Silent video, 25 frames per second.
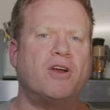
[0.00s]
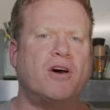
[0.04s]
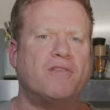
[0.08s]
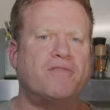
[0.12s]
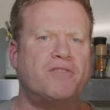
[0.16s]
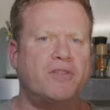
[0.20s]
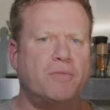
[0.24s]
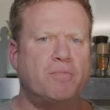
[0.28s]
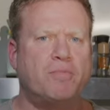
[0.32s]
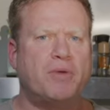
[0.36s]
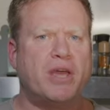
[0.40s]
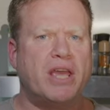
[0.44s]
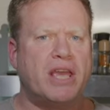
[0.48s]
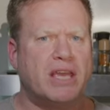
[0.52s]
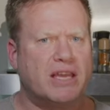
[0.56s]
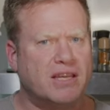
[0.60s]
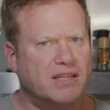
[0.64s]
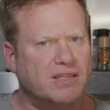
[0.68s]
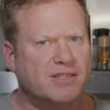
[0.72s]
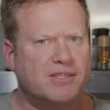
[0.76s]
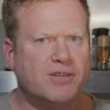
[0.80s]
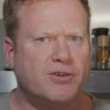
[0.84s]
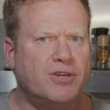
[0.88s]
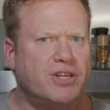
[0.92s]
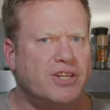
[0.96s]
of the bacon,
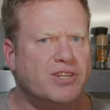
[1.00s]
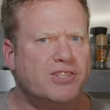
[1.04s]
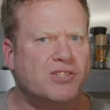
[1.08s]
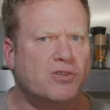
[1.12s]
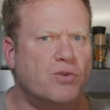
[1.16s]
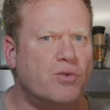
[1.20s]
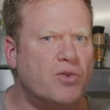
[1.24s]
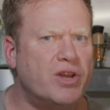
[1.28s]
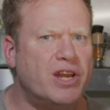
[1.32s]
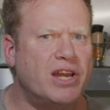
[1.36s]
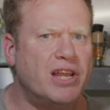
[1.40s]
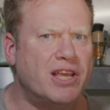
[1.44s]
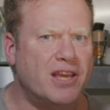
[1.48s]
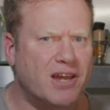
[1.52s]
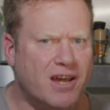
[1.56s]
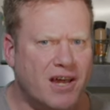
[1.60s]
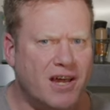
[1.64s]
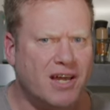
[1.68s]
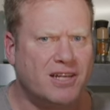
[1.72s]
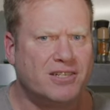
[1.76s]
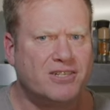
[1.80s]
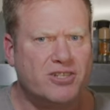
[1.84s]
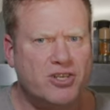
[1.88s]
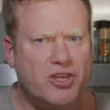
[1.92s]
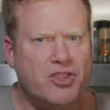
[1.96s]
so it is a really
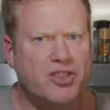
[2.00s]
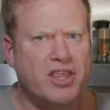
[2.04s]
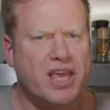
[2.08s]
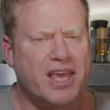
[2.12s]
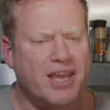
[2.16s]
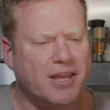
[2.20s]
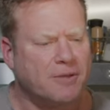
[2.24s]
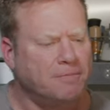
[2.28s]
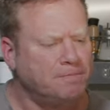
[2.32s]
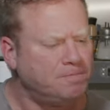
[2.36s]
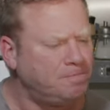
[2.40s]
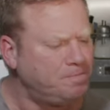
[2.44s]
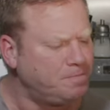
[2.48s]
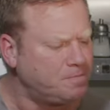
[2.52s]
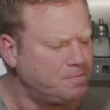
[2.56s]
hearty thing.